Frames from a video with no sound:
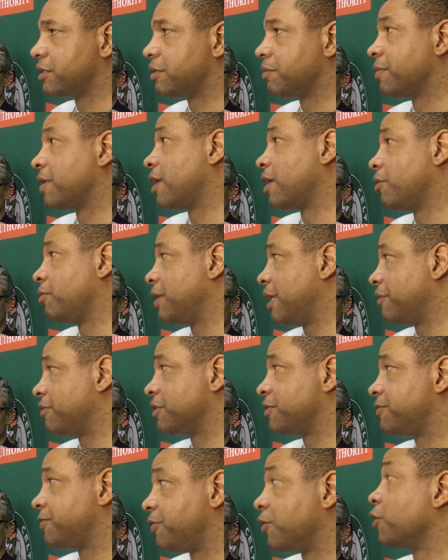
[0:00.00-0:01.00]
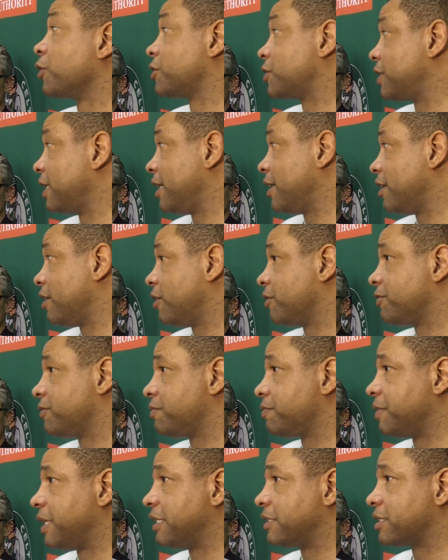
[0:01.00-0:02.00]
Tomorrow we have a forced day off,
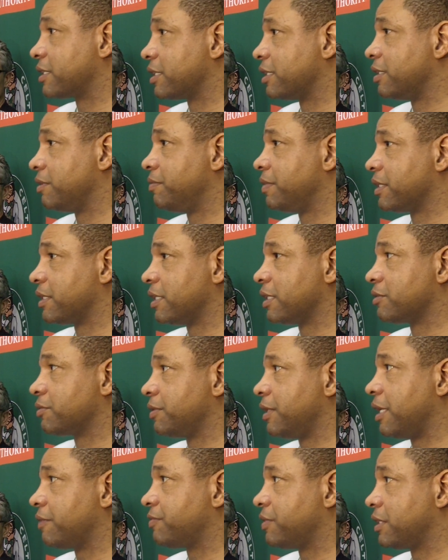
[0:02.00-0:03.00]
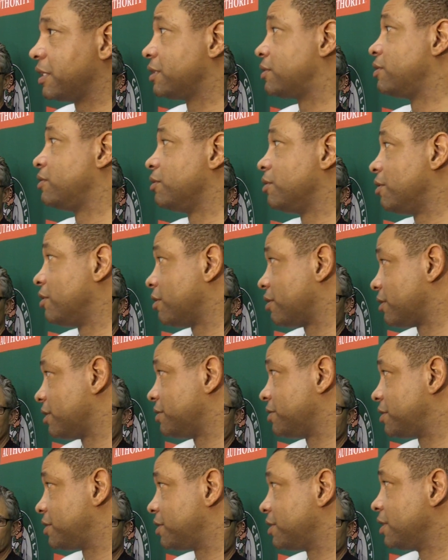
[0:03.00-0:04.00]
basically, because we have to get to New
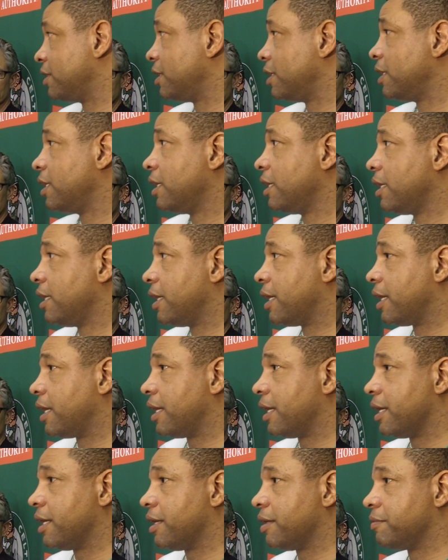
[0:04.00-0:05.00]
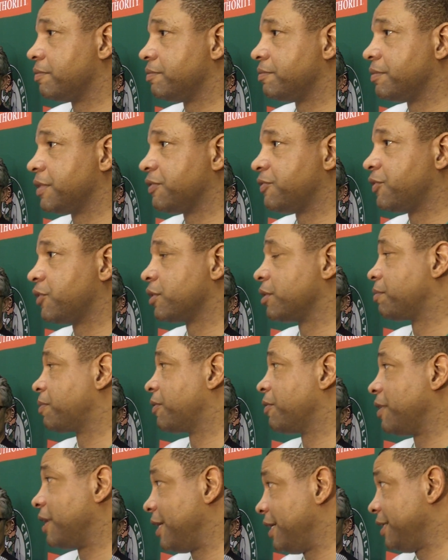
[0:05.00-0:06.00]
Orleans before the
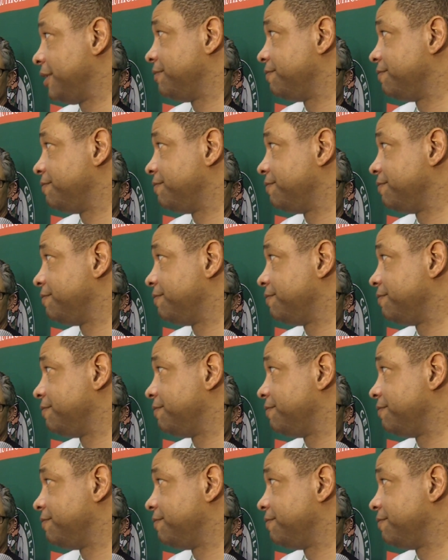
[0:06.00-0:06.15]
parade.